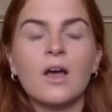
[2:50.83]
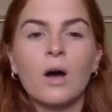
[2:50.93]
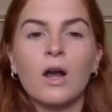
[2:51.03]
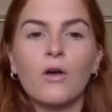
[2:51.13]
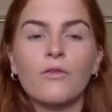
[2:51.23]

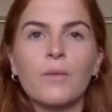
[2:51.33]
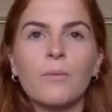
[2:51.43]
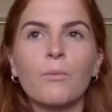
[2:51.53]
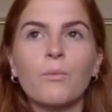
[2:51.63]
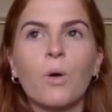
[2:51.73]
quite a lot of them
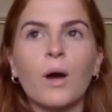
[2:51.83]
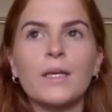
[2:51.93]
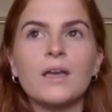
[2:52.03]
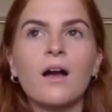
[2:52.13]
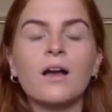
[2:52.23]
were quite
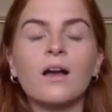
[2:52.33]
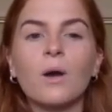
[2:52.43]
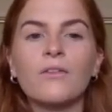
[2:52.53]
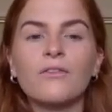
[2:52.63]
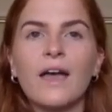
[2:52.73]
young and
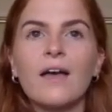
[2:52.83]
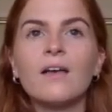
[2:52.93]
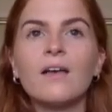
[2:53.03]
quite fit,